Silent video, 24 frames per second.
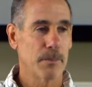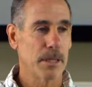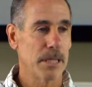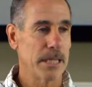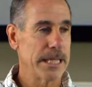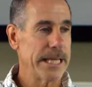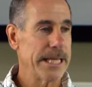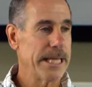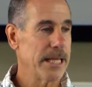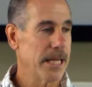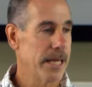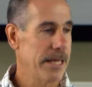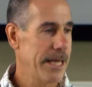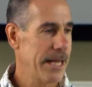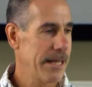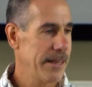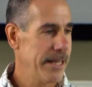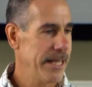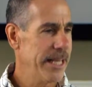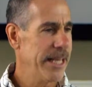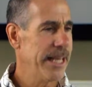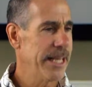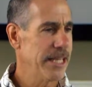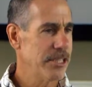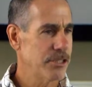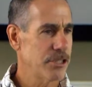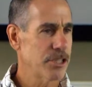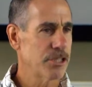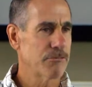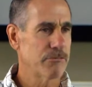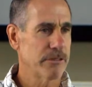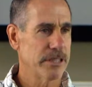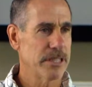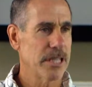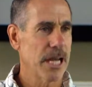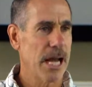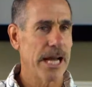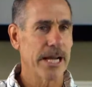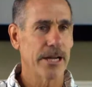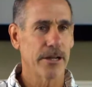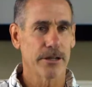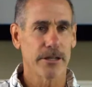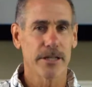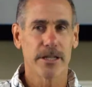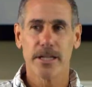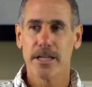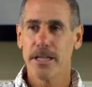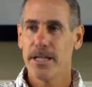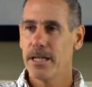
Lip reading: Molina, and I think he just retired.